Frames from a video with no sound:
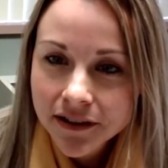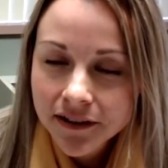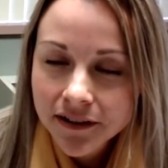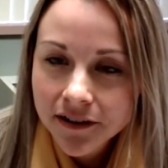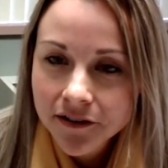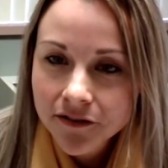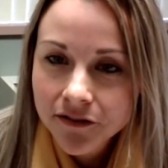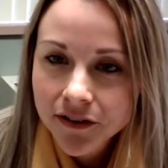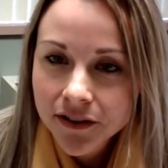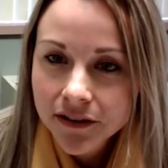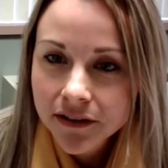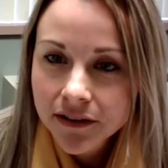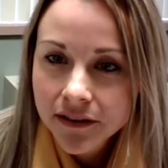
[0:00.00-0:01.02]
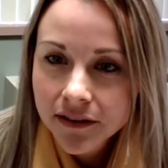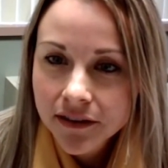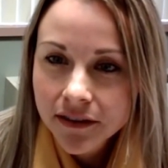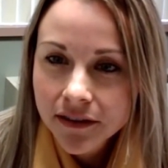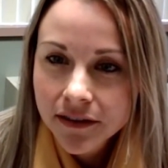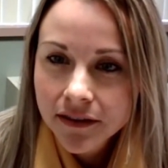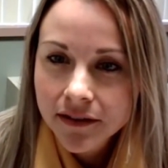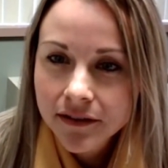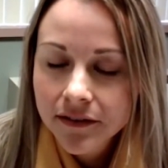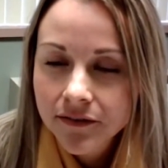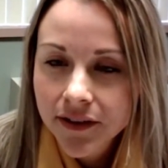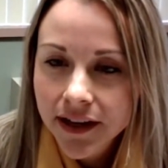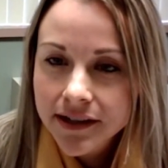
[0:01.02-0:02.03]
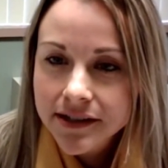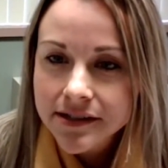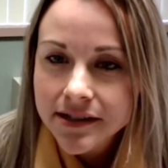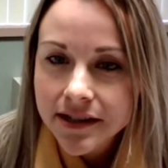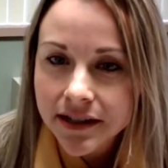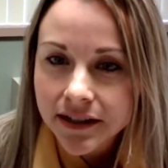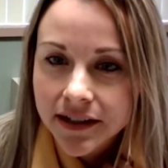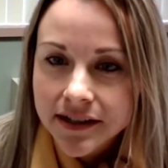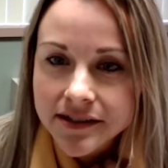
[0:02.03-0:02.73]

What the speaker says: of the vaccine.